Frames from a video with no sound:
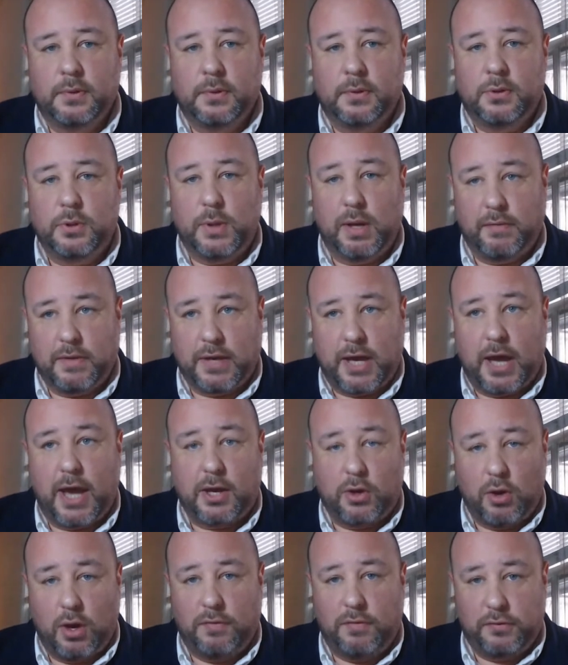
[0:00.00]
You have a guy
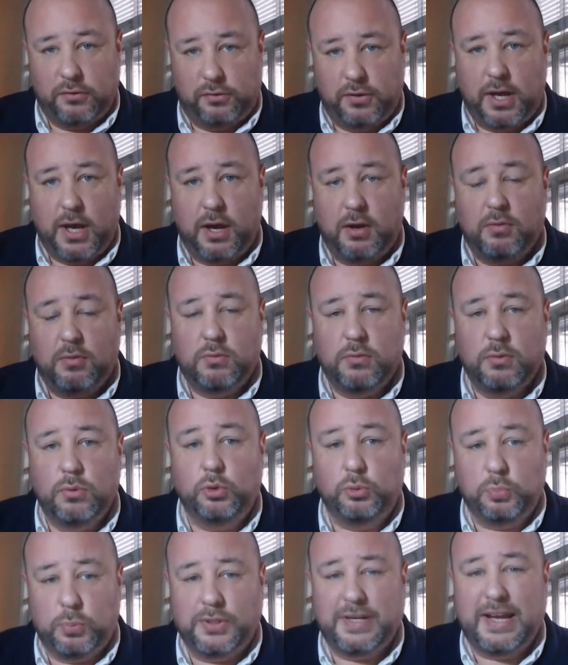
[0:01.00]
in office now
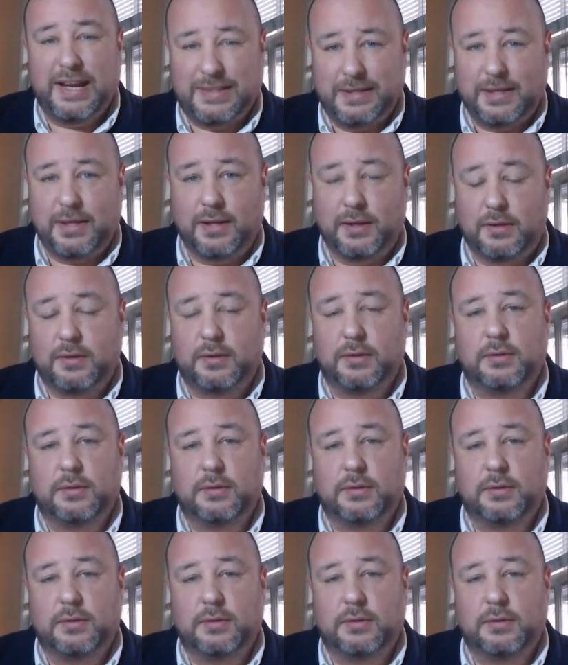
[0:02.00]
who's protected it.